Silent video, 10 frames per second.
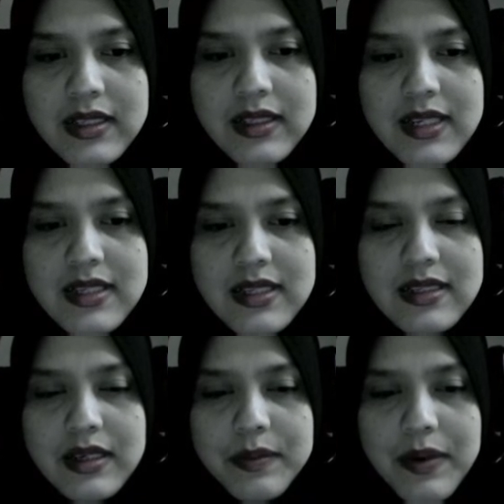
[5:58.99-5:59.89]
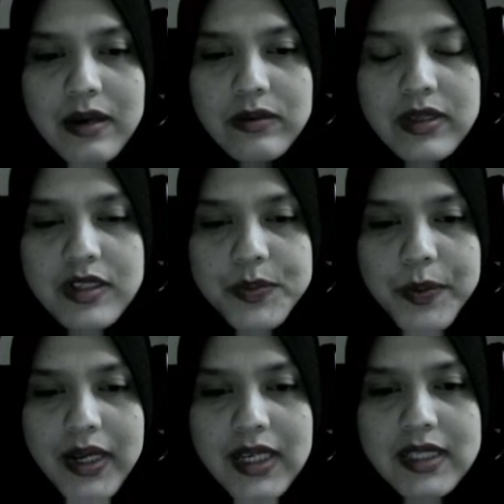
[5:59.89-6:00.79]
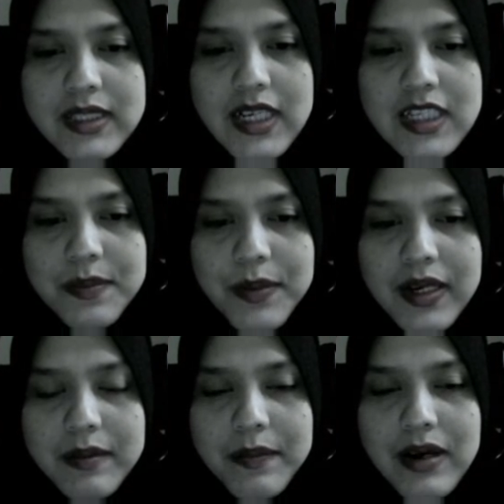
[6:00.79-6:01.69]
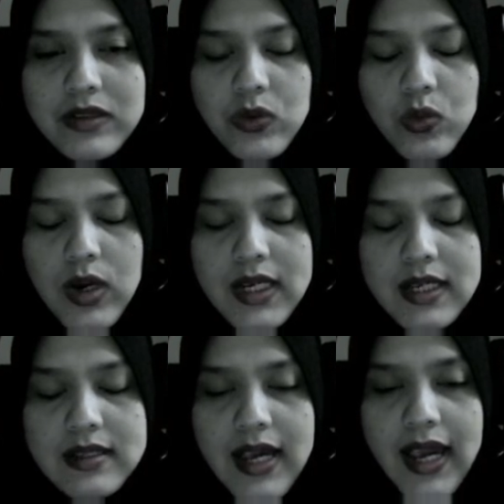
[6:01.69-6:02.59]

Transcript: This is the About Us page that explains about what is